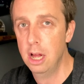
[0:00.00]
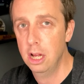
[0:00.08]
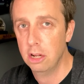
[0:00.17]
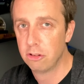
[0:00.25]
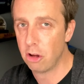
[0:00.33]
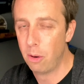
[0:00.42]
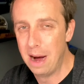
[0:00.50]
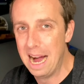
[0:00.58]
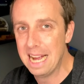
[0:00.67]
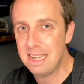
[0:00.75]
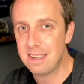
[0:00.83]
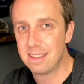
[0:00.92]
So
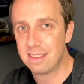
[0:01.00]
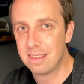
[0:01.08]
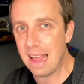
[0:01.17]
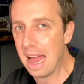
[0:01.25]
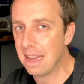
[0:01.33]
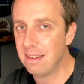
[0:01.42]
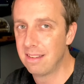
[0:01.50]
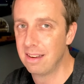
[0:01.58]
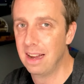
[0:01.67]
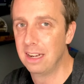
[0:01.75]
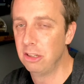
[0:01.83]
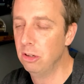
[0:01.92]
I tend to
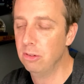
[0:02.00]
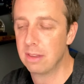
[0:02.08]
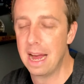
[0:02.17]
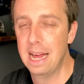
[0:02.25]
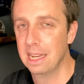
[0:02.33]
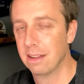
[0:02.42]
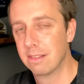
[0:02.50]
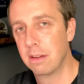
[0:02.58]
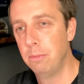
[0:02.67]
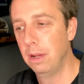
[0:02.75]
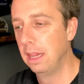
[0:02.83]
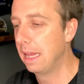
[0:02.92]
not use that unless I
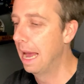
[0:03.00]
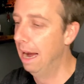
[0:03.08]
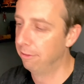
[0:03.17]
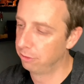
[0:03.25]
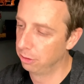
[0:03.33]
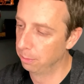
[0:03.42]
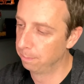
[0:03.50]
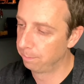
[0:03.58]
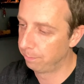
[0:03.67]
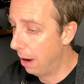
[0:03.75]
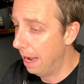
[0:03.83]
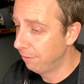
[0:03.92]
really have to.
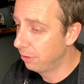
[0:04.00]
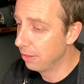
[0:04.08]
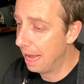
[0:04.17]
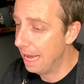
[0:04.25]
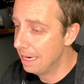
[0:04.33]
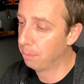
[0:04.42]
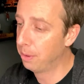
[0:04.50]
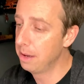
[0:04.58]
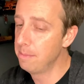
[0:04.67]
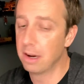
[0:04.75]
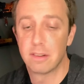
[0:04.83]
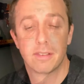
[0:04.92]
After that, pretty
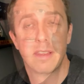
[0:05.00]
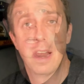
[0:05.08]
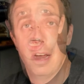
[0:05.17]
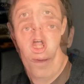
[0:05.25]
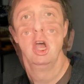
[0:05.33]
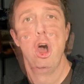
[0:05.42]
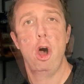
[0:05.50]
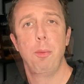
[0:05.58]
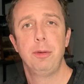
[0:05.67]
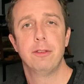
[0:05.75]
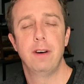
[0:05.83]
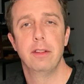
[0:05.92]
much set up. Hope
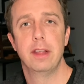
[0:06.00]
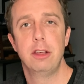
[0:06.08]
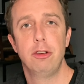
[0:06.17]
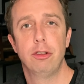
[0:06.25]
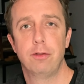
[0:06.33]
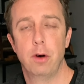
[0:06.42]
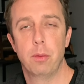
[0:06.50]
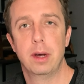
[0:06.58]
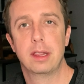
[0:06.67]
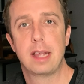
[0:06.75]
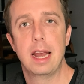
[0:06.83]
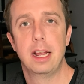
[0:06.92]
you found that useful
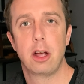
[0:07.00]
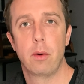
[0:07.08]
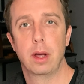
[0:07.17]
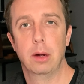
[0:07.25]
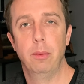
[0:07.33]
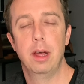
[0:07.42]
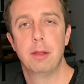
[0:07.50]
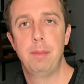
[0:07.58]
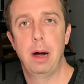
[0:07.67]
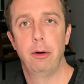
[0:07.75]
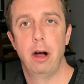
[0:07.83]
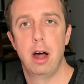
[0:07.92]
with getting going with
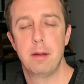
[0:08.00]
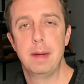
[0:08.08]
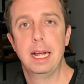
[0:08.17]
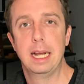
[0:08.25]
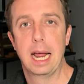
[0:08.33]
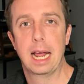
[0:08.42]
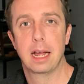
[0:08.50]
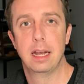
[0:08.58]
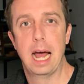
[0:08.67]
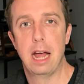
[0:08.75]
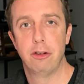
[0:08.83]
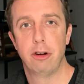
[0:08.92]
Power Automate and
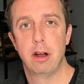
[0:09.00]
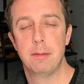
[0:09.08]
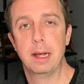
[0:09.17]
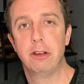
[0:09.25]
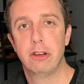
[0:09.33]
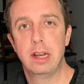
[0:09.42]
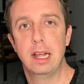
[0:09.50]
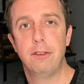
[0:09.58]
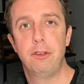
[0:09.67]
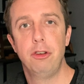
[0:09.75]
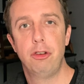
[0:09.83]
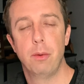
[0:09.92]
Azure Automation.
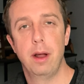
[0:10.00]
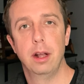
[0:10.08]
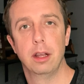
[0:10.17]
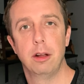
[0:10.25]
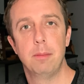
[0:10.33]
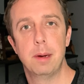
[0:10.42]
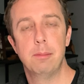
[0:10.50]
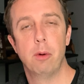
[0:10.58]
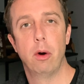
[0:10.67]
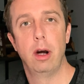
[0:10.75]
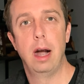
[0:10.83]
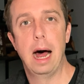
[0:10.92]
If you do want a little bit
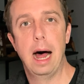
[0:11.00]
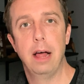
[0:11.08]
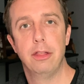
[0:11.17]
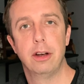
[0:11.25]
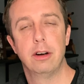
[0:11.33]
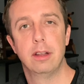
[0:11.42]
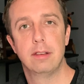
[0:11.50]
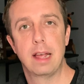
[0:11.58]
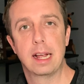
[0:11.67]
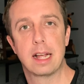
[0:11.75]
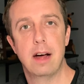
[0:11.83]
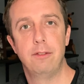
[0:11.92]
more, there is
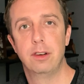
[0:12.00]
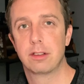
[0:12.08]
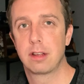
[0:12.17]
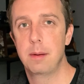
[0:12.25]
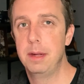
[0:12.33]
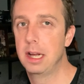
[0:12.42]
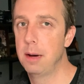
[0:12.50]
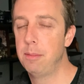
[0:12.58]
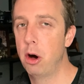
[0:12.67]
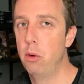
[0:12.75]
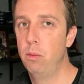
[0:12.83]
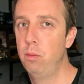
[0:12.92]
a conference coming up
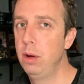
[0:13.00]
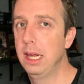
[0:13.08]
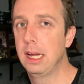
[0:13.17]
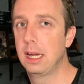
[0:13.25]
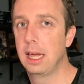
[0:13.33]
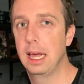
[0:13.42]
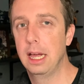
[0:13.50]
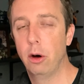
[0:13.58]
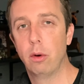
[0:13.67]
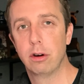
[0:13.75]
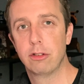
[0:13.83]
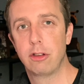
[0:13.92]
a week
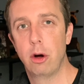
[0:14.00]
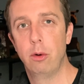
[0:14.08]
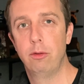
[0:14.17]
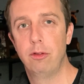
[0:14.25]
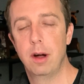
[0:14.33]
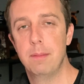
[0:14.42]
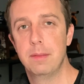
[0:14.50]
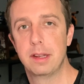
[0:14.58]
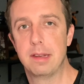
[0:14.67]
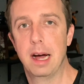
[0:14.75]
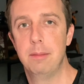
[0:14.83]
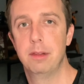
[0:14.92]
or so from the
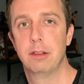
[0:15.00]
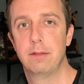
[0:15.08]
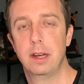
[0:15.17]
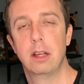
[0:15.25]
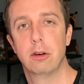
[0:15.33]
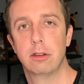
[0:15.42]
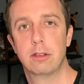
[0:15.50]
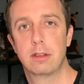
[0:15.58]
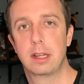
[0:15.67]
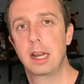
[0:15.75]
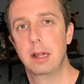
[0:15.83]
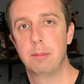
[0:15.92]
time this video is
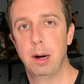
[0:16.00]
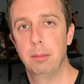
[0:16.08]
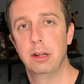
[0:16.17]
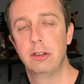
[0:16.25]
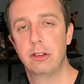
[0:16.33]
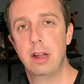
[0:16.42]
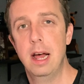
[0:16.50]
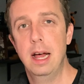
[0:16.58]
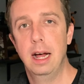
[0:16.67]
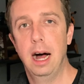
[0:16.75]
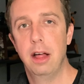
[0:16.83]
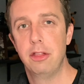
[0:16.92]
getting published.
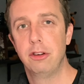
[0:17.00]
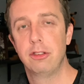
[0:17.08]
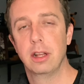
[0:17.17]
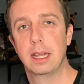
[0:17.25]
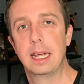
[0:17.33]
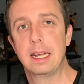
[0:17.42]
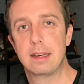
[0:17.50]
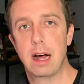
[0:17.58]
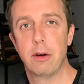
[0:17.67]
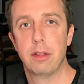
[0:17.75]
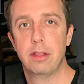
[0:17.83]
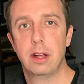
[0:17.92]
There's a link
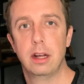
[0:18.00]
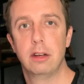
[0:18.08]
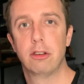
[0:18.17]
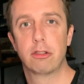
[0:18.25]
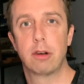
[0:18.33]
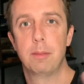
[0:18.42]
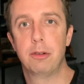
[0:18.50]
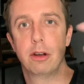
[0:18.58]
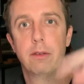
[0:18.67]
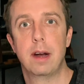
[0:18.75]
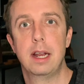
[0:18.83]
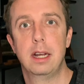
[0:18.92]
down in the
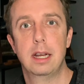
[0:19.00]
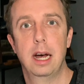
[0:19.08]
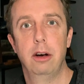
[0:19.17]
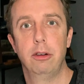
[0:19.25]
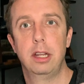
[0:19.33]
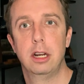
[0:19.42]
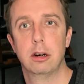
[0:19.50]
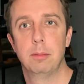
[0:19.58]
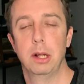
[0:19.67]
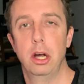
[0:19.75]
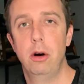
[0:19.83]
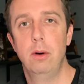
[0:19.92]
description right down here
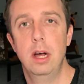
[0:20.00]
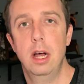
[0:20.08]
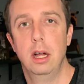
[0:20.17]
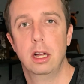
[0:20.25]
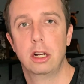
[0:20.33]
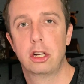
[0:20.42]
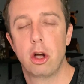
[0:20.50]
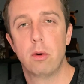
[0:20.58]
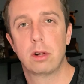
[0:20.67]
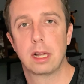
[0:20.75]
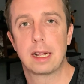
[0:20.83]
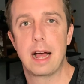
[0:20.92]
below. Go
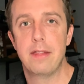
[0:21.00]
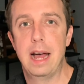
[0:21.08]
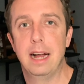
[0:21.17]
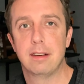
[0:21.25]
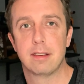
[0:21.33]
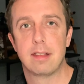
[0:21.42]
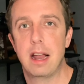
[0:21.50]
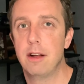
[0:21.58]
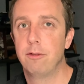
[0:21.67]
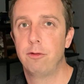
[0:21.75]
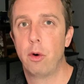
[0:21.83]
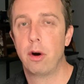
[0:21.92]
click on that to sign
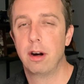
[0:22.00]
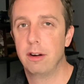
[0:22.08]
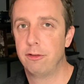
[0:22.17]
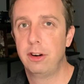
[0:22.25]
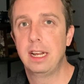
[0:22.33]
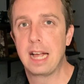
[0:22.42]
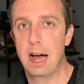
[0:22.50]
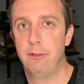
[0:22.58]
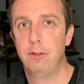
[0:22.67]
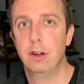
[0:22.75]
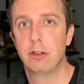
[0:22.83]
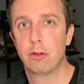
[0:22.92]
up for a free
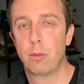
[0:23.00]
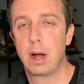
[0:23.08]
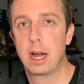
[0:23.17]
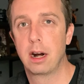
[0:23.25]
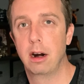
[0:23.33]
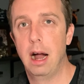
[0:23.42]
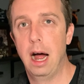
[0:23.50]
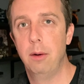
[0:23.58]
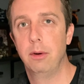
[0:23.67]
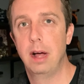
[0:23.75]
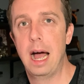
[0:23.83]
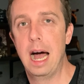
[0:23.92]
conference where I
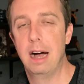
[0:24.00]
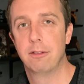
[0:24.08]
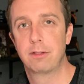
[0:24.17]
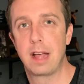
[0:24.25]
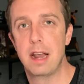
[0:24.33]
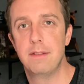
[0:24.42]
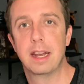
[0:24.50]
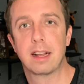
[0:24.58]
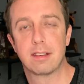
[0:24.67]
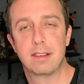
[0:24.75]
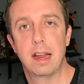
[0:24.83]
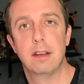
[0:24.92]
will have kind of an
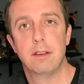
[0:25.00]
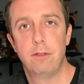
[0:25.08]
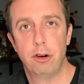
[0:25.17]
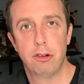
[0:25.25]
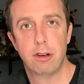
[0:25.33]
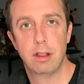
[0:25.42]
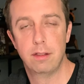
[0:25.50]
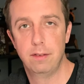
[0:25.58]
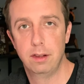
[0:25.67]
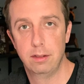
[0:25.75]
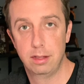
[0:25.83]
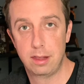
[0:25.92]
extended version
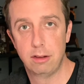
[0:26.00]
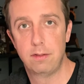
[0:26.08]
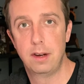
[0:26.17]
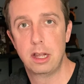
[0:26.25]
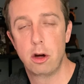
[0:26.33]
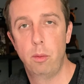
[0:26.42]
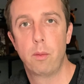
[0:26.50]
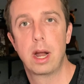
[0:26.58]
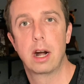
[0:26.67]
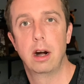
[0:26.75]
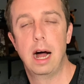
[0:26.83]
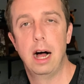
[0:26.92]
of this video
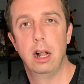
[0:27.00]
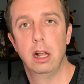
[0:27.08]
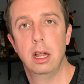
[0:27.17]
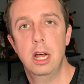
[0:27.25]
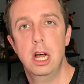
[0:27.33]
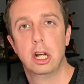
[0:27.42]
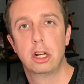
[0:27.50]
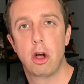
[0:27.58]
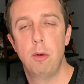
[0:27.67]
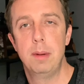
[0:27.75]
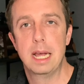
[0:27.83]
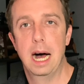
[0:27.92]
where I'll
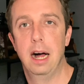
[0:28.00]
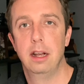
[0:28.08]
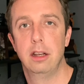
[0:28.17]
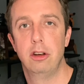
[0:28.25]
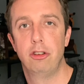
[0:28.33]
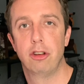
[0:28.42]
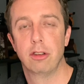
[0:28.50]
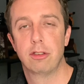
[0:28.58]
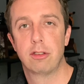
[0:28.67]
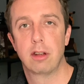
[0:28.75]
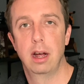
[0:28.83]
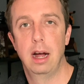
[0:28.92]
go beyond
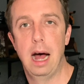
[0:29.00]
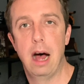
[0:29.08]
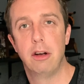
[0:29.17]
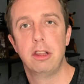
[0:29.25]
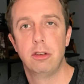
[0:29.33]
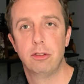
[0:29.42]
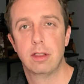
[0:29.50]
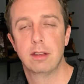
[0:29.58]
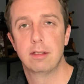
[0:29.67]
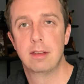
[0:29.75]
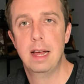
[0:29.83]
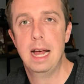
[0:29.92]
just how to use
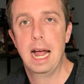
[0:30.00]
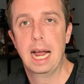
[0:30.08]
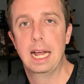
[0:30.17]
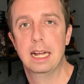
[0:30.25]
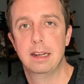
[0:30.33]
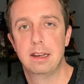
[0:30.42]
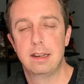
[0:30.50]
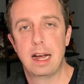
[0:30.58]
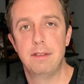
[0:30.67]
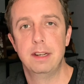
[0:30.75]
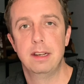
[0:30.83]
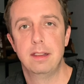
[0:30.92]
this and
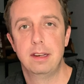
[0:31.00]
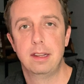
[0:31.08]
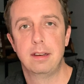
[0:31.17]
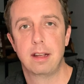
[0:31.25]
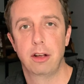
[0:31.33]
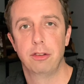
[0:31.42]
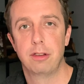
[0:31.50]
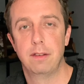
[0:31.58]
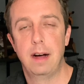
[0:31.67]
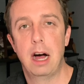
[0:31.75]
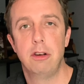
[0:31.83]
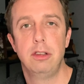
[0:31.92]
dive into the details of
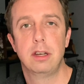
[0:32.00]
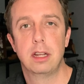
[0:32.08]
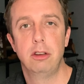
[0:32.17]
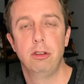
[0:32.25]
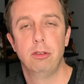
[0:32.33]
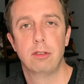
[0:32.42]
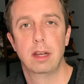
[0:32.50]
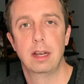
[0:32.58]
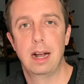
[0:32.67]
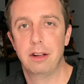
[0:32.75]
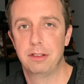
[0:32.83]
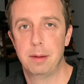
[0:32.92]
how you can use it.
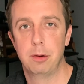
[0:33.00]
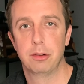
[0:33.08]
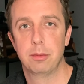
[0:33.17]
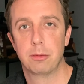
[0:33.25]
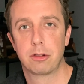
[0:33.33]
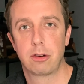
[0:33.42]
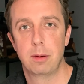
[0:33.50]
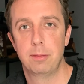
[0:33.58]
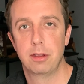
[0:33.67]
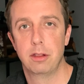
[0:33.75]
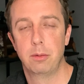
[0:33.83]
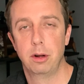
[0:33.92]
I'll demo some scripts
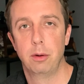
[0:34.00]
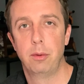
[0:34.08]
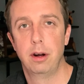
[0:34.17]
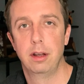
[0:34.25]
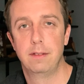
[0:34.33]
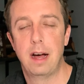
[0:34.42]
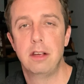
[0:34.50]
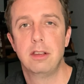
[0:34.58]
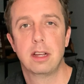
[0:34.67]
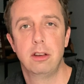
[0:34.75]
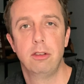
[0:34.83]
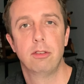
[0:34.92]
in the real world of how you
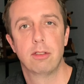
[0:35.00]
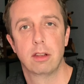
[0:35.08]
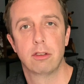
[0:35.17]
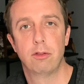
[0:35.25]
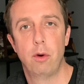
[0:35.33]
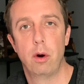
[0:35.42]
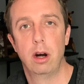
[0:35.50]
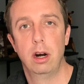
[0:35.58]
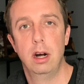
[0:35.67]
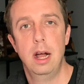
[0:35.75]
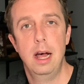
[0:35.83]
can use this for